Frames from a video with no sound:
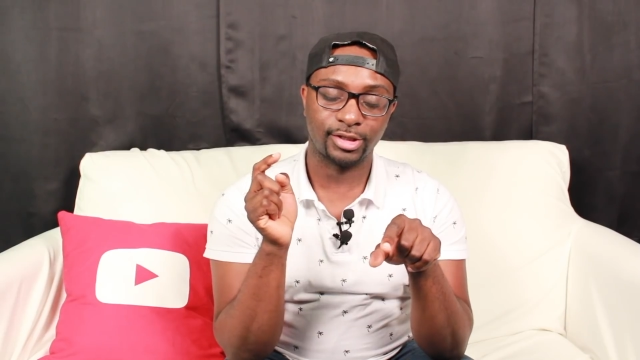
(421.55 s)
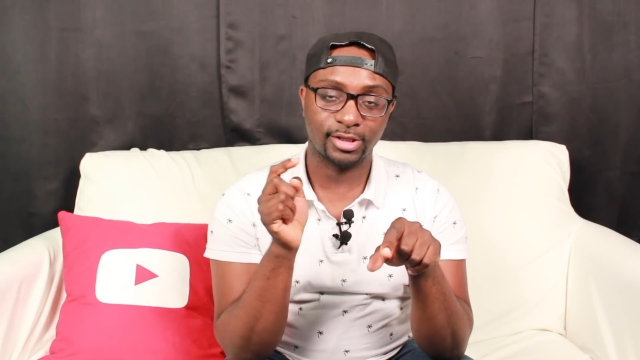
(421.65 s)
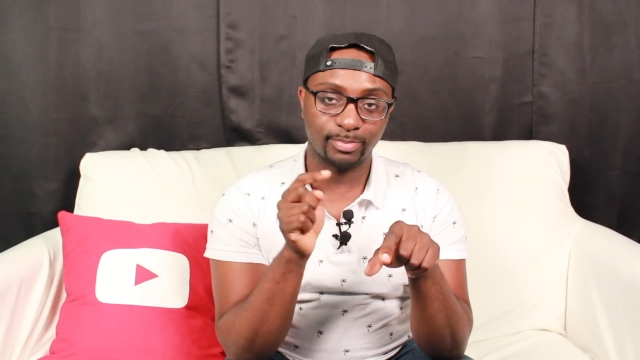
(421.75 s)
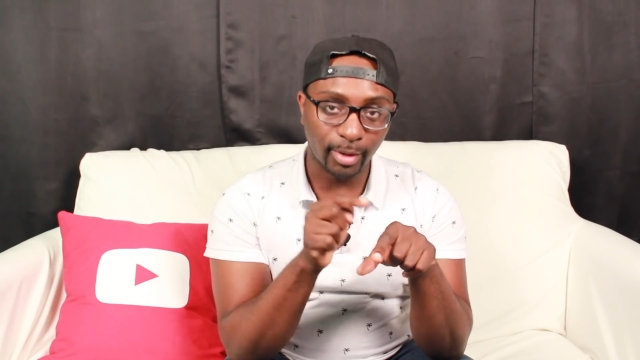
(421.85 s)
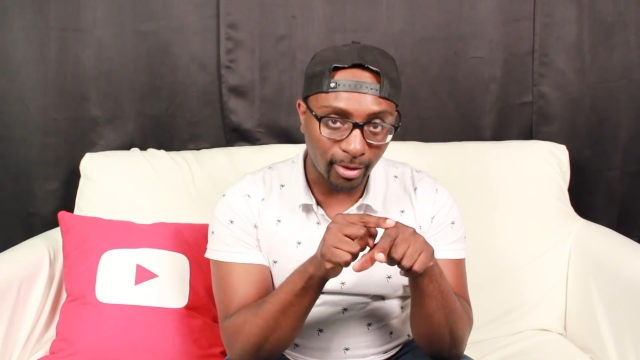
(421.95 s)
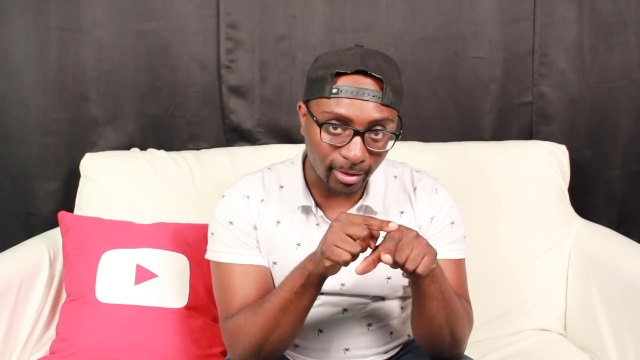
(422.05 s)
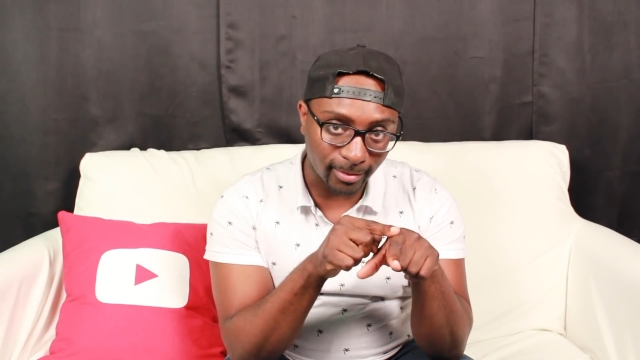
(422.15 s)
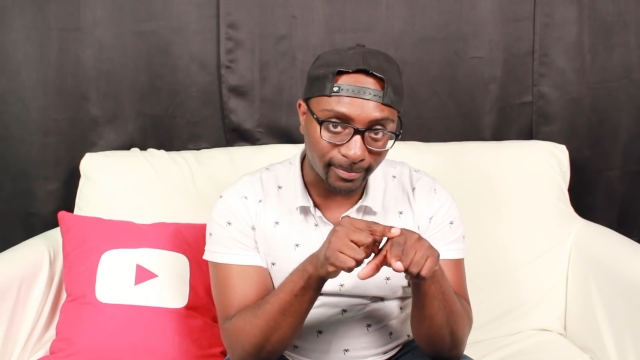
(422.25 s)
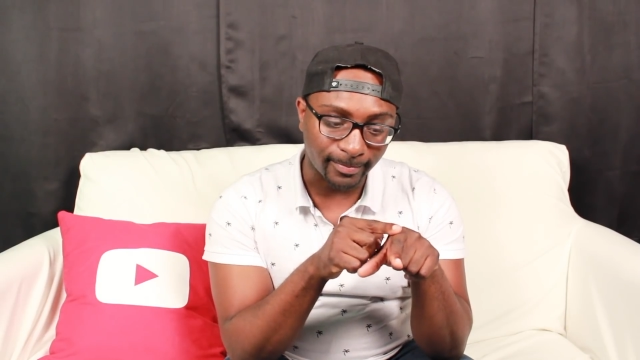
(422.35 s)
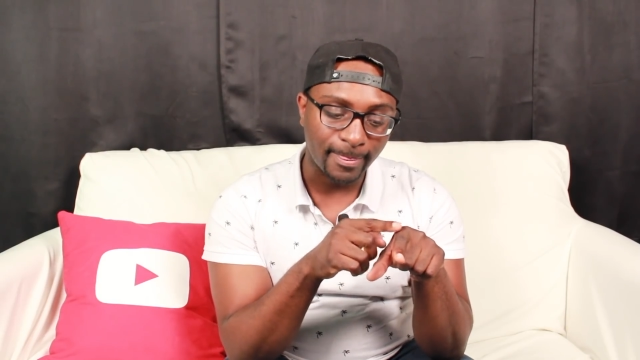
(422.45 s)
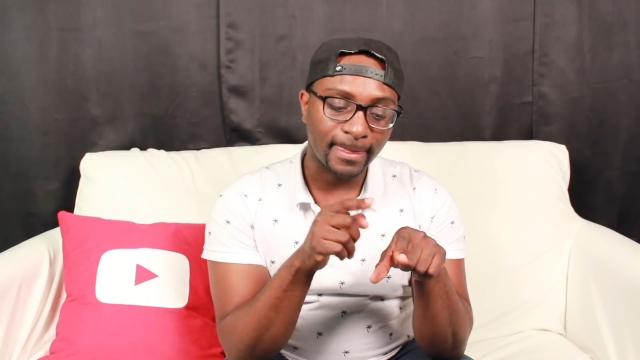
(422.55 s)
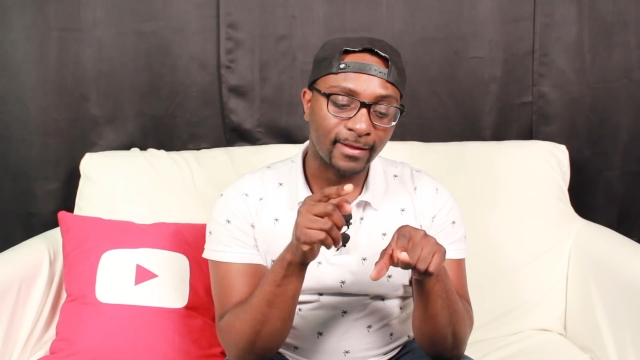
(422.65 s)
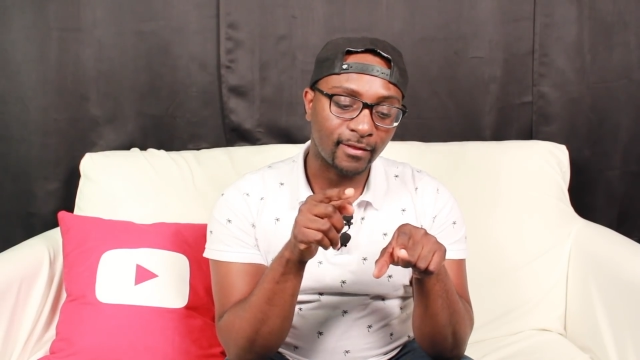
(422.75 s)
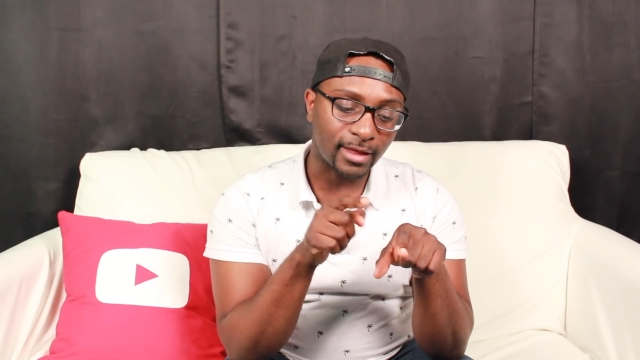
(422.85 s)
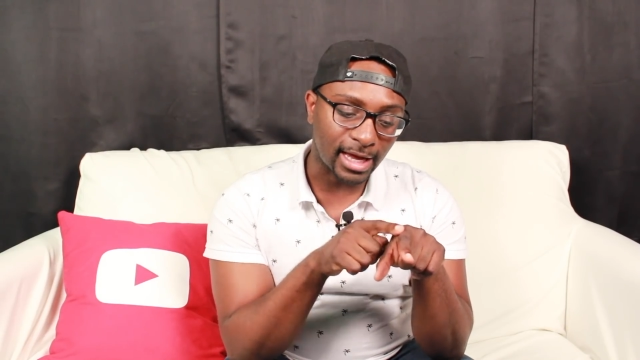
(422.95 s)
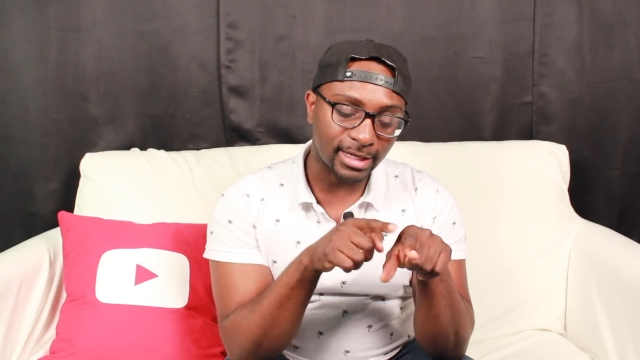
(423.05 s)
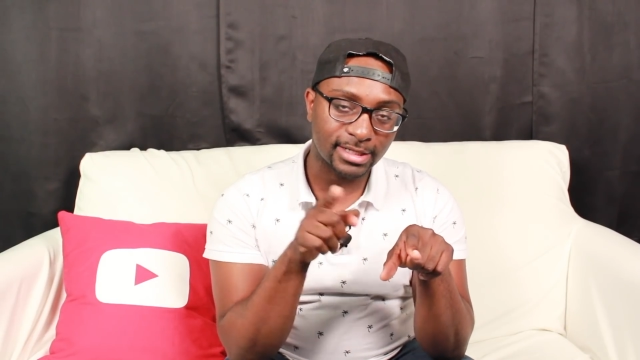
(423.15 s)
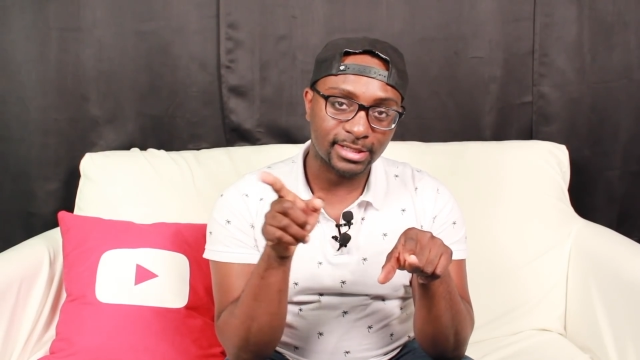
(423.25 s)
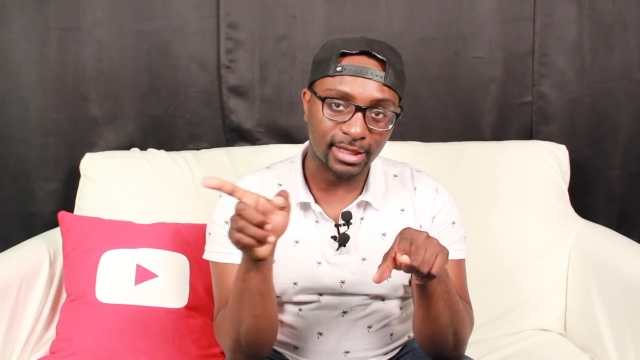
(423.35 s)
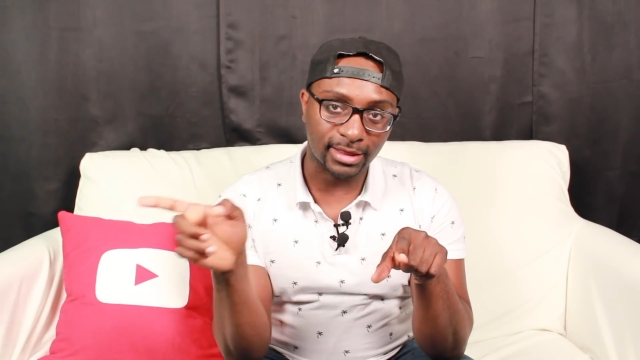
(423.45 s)
sperm. That
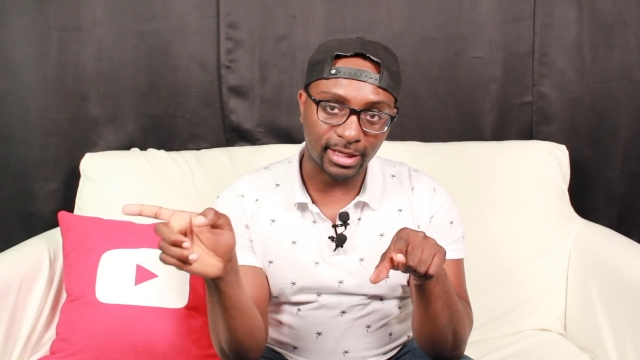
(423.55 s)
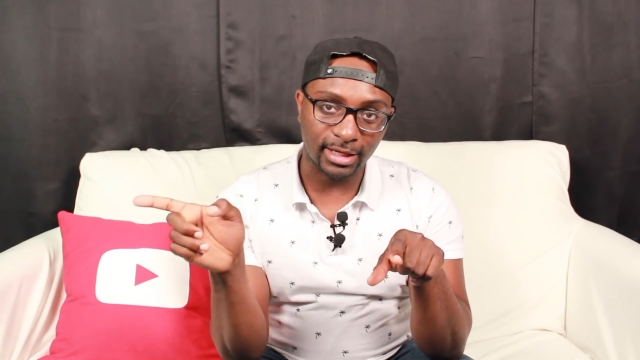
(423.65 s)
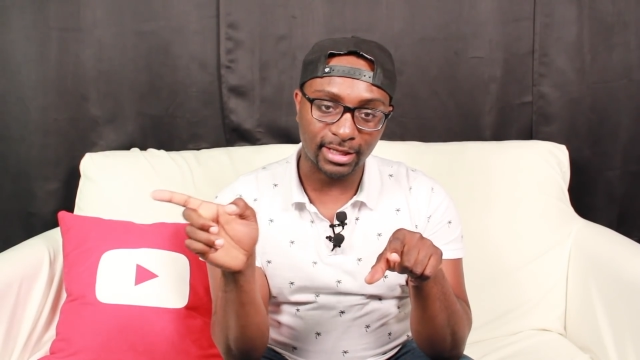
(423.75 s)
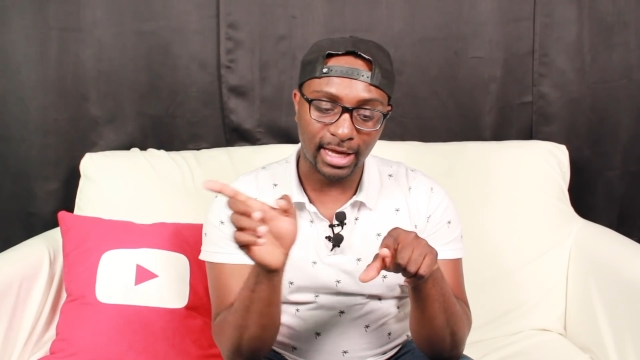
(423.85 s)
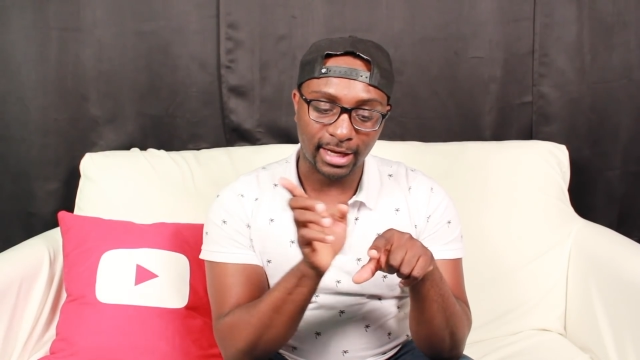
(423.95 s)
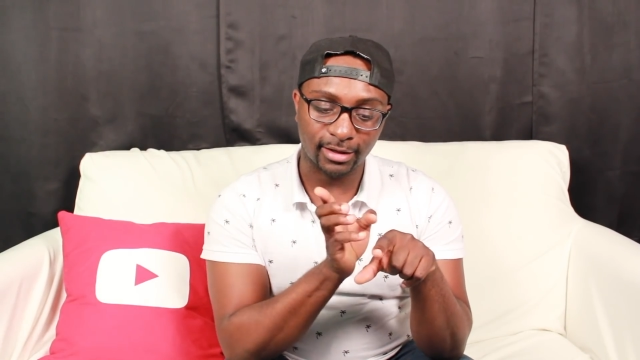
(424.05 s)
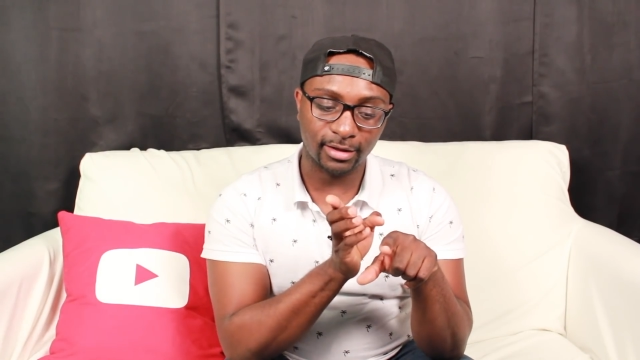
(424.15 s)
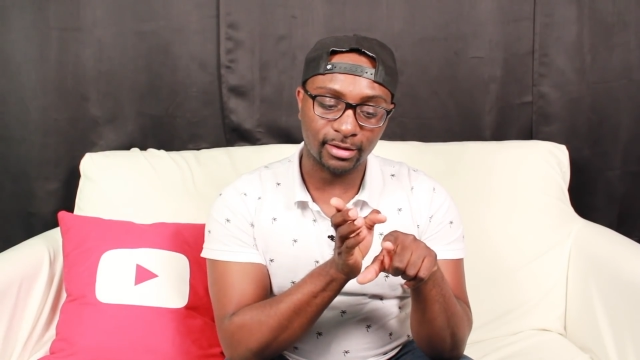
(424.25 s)
is the thing that